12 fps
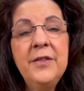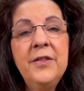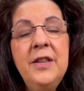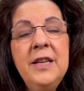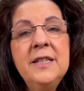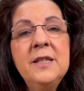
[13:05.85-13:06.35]

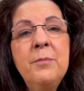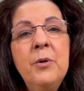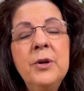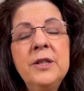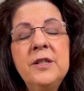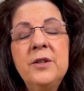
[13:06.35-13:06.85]
This
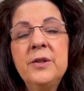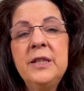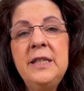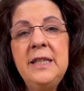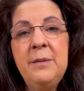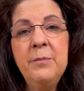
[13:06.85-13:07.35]
points to a
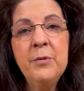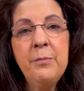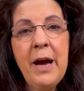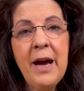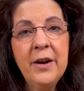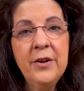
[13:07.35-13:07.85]
deeper
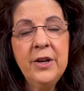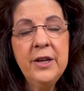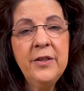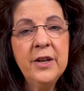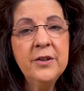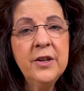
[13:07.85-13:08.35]
pattern
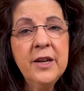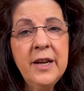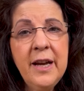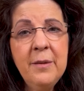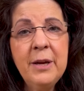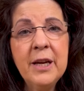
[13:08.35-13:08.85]
in their
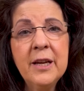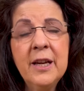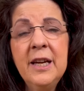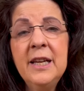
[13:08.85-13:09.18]
dynamic.